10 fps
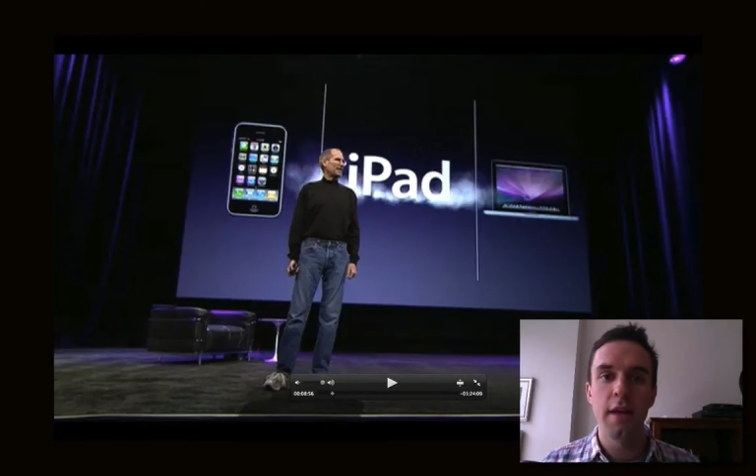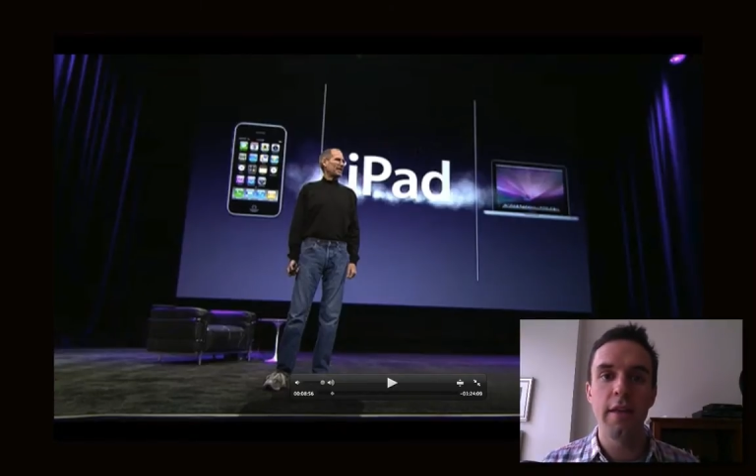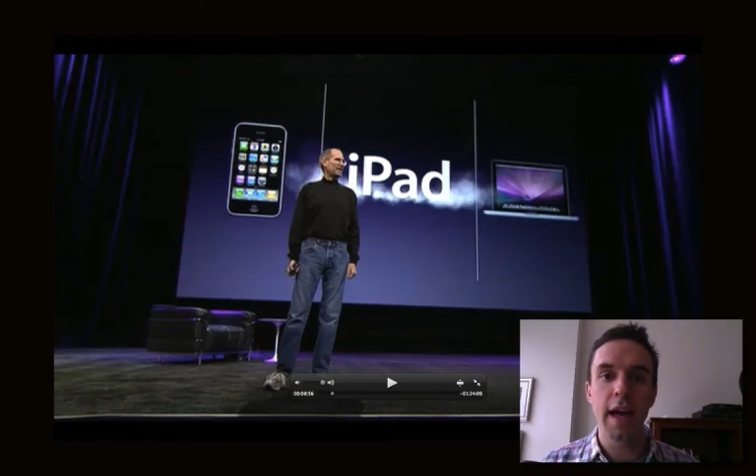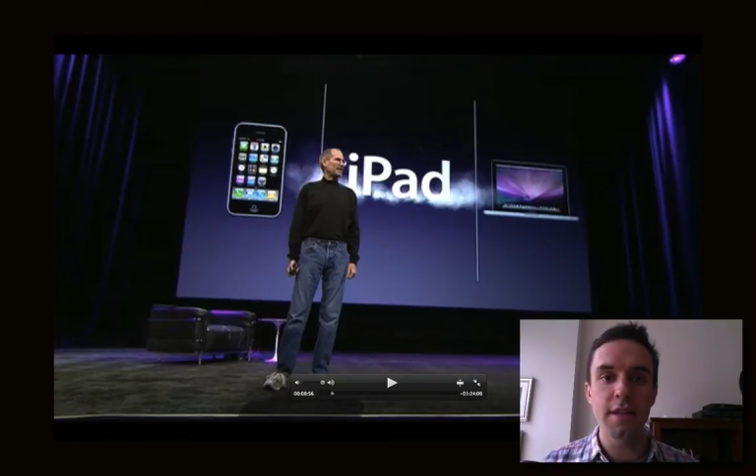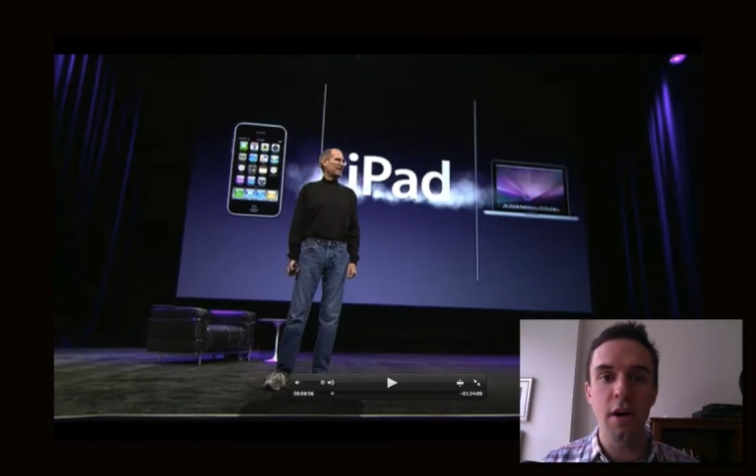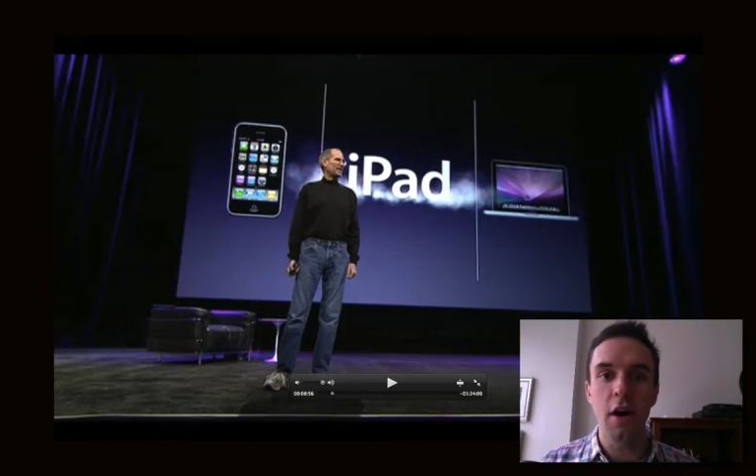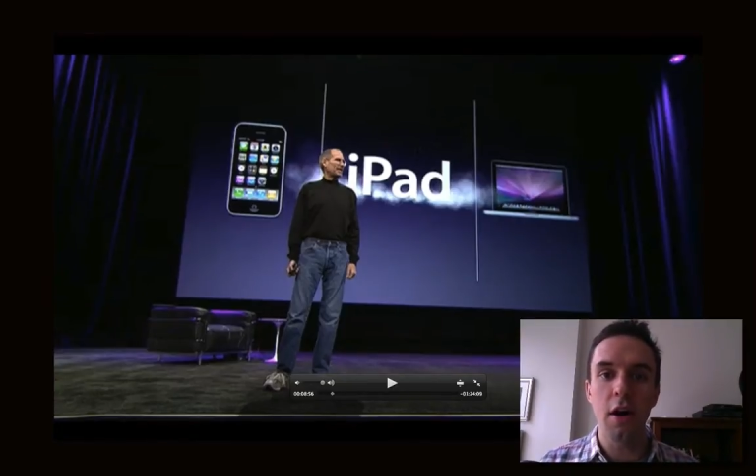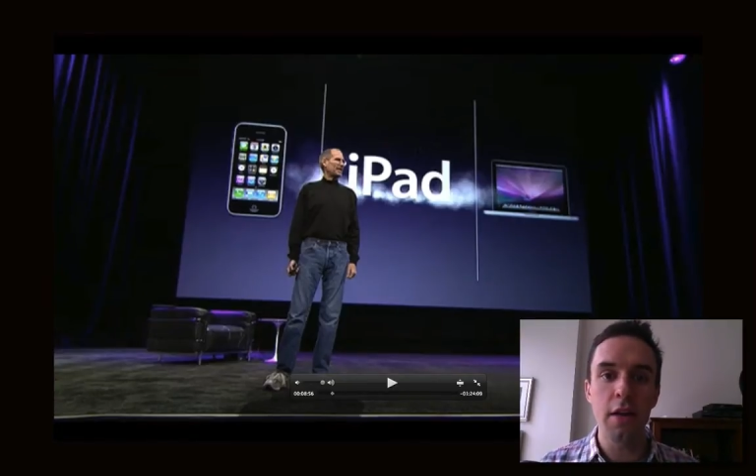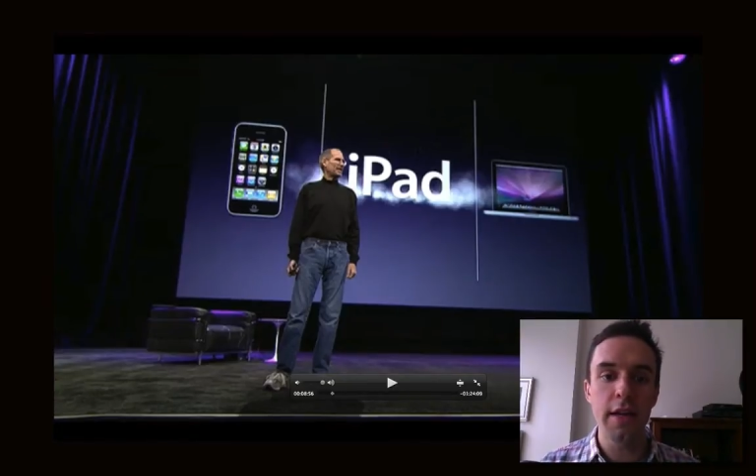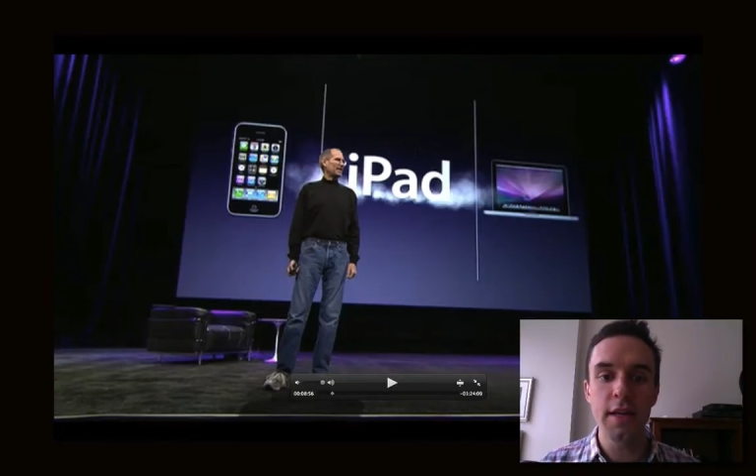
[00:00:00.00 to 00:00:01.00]
that's
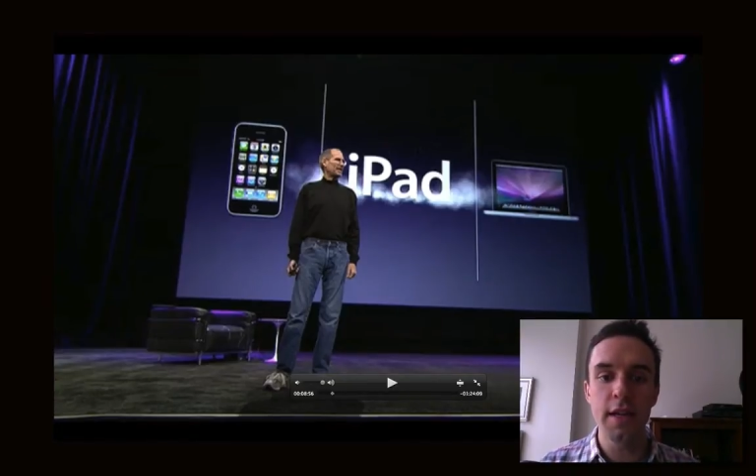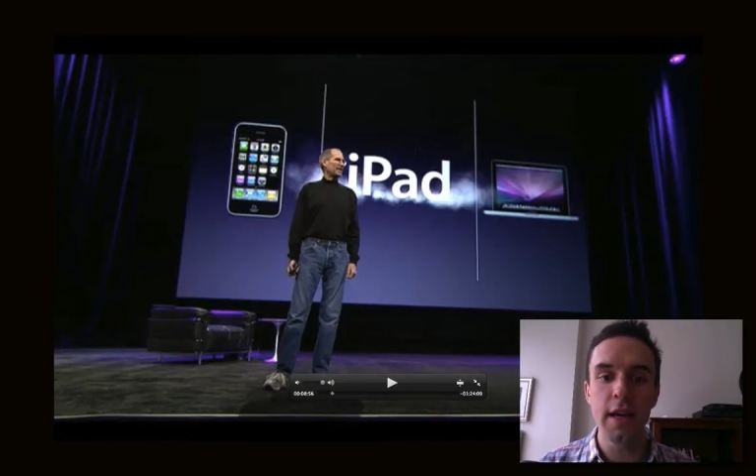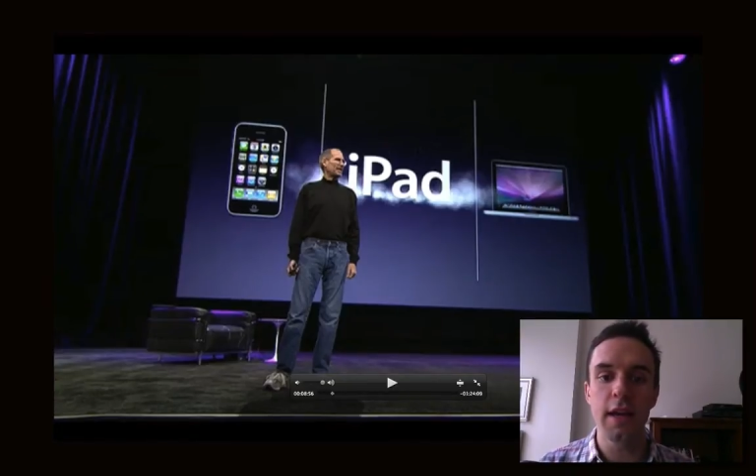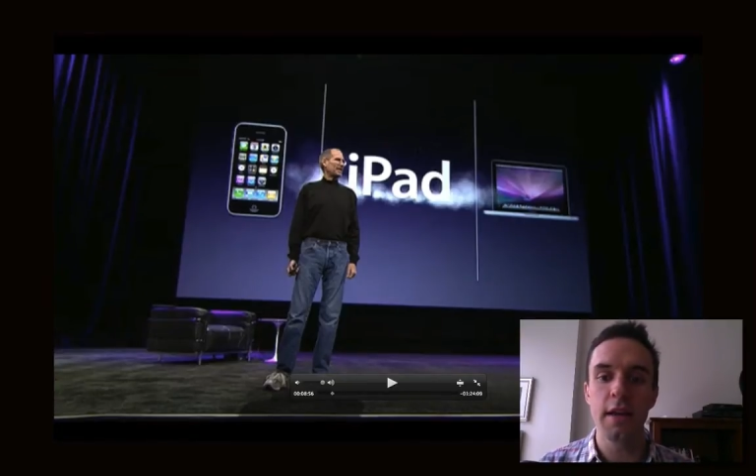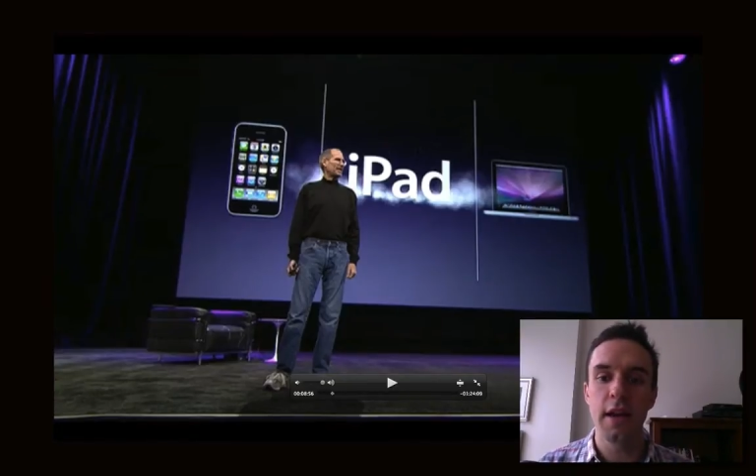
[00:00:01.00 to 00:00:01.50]
all he did.